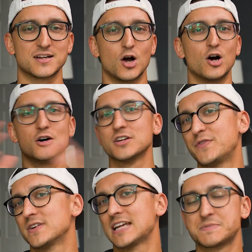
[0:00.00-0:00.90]
and all
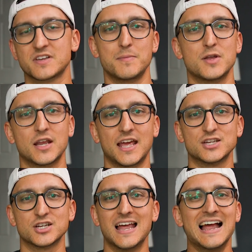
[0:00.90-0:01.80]
different types of
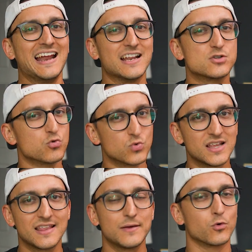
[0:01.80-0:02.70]
communication. And it's
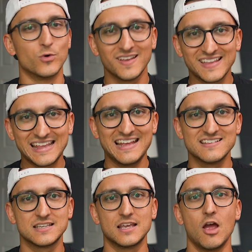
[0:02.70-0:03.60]
really, really
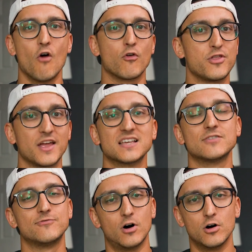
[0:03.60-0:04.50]
easy for things
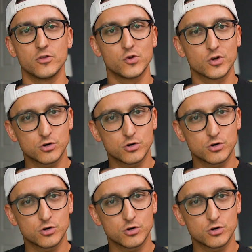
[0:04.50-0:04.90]
to fall through the